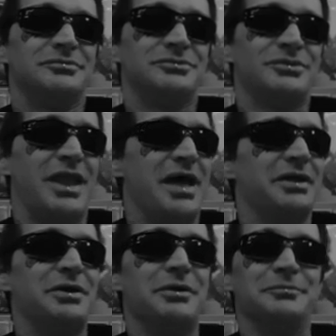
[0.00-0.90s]

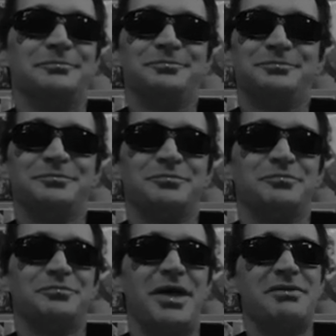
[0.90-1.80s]
slacking up.
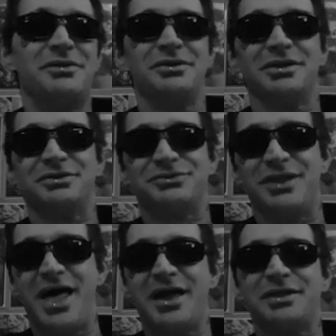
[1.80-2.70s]
Not necessarily
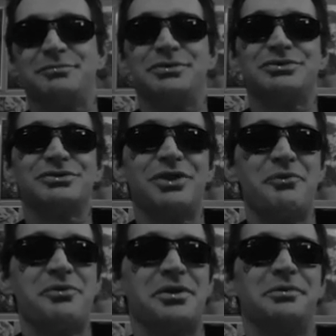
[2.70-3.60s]
slacking, but
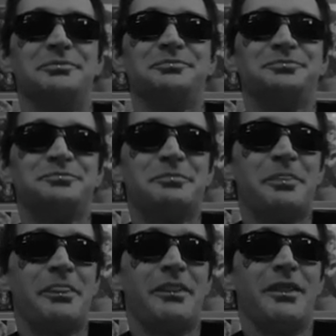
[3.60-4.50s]
slowing up
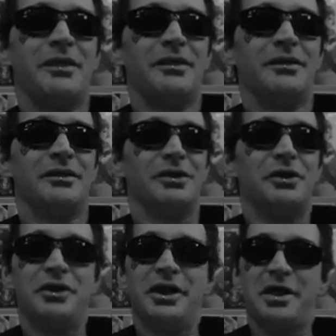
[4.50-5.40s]

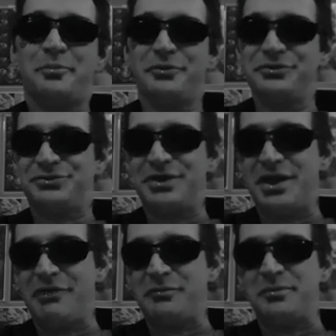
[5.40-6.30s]
learning how to
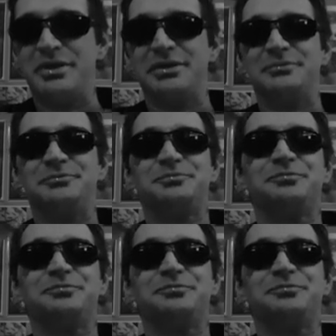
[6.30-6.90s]
appreciate every minute.